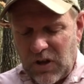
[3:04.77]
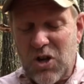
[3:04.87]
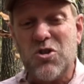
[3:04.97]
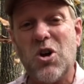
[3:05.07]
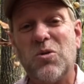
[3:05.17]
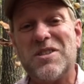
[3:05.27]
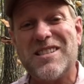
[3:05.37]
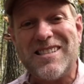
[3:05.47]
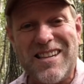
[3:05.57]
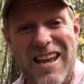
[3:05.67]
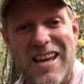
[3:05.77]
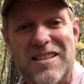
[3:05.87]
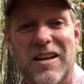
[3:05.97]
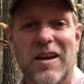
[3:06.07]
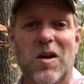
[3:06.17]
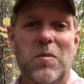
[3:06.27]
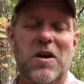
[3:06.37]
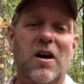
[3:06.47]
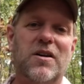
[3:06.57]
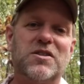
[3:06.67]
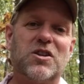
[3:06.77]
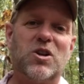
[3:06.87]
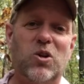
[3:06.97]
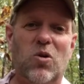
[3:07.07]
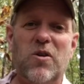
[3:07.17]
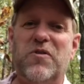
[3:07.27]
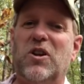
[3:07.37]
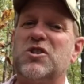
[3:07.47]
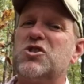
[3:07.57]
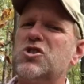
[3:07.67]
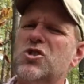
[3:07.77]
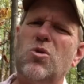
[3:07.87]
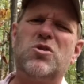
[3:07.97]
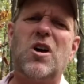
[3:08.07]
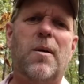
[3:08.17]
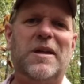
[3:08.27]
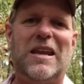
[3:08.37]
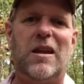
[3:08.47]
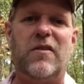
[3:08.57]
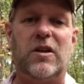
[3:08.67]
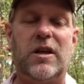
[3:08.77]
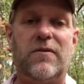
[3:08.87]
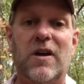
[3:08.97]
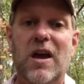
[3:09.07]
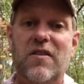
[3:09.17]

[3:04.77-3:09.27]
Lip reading: You don't see it because chlorophyll is so dominant in the leaf